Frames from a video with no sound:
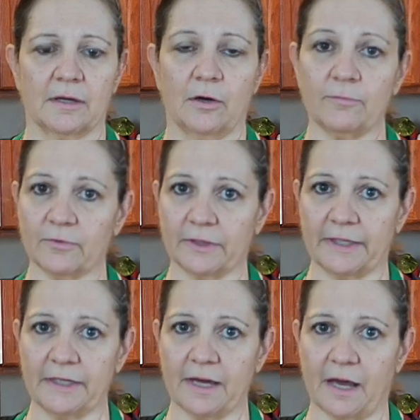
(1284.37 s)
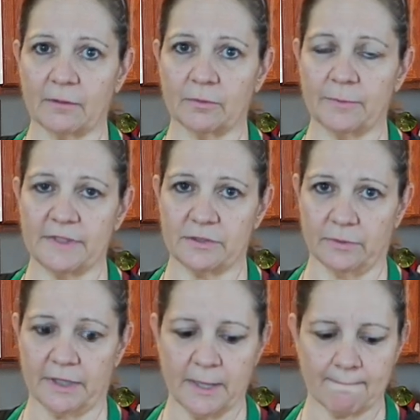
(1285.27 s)
hopefully I will be
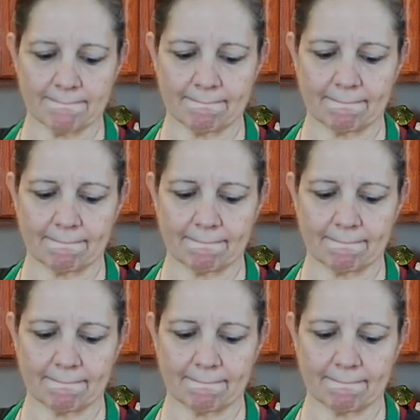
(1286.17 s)
doing